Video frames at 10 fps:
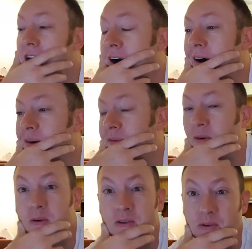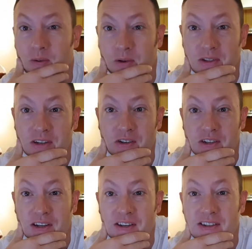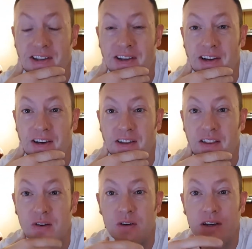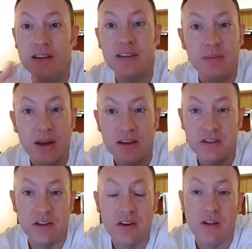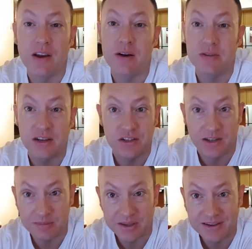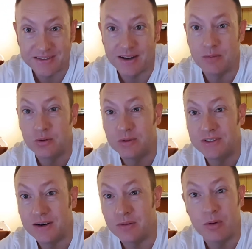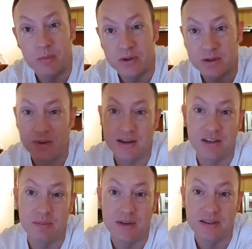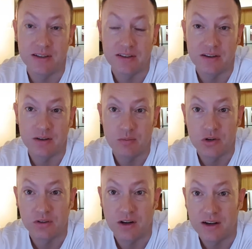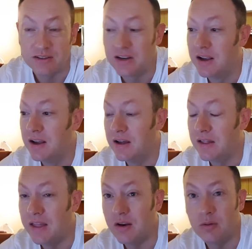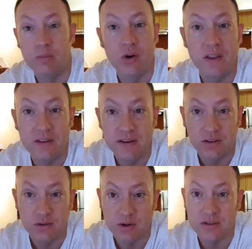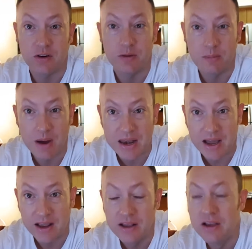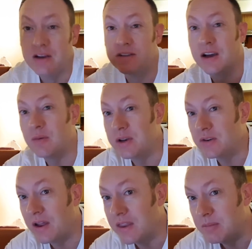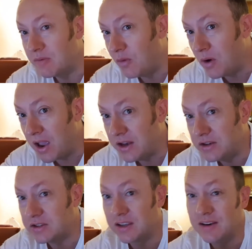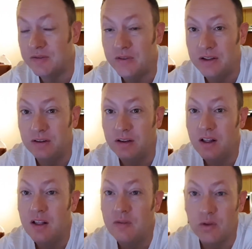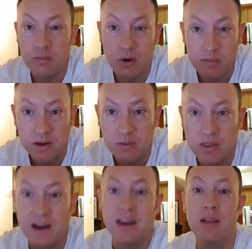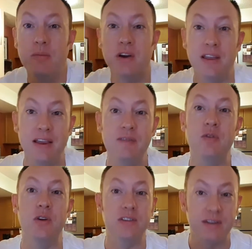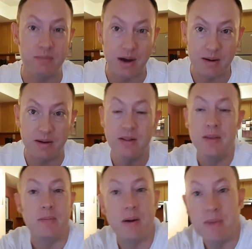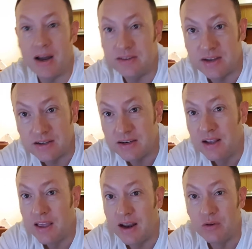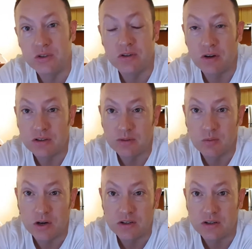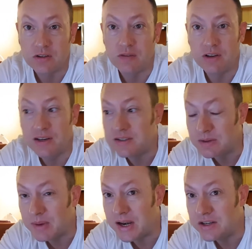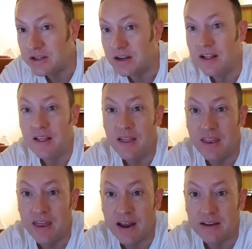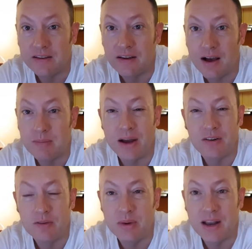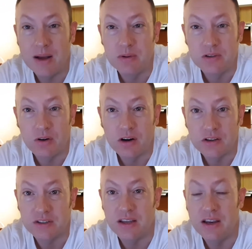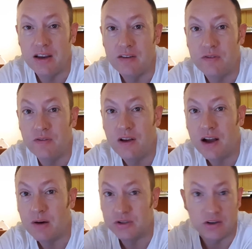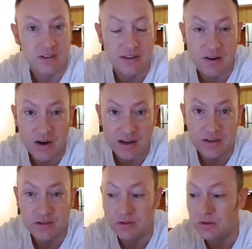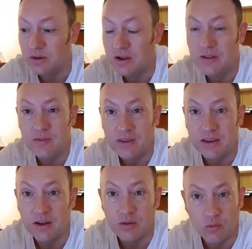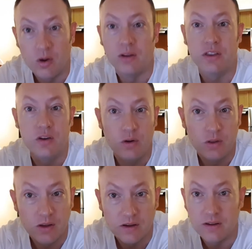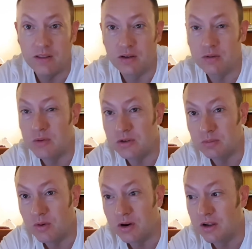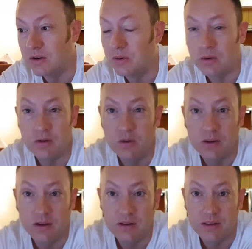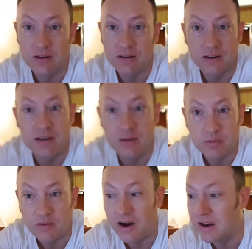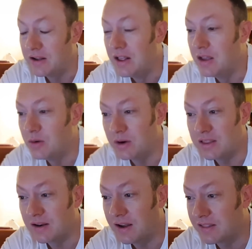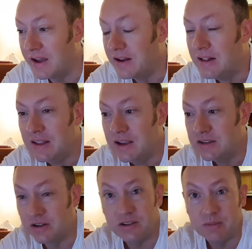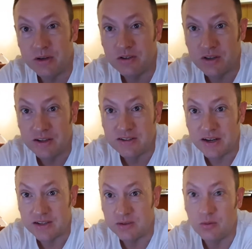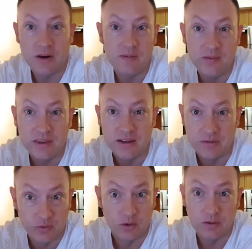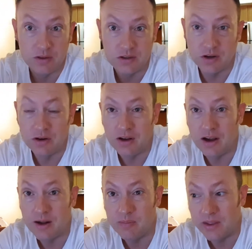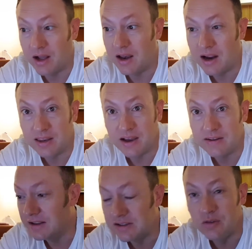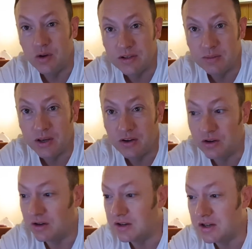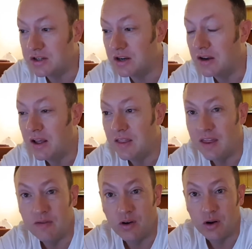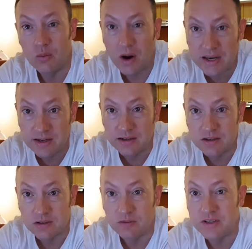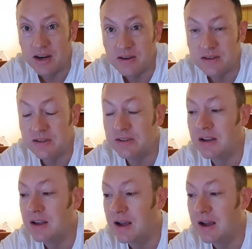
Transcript: So what was interesting is the leasing manager didn't know that I was actually coming yesterday, which was done on purpose. I'm actually meeting the commercial guys that are bringing the deal to us on Monday. So I went around there beforehand just to get a feel for the property without anybody influencing my mindset, and also to ask some questions of the leasing manager that I might not have been able to ask if I was asking directly to, through the commercial broker or through the deal provider or anything like that. So I got some interesting insights. And one, it's full. So I like that. It's in reasonably good condition. They've got a waiting list of tenants.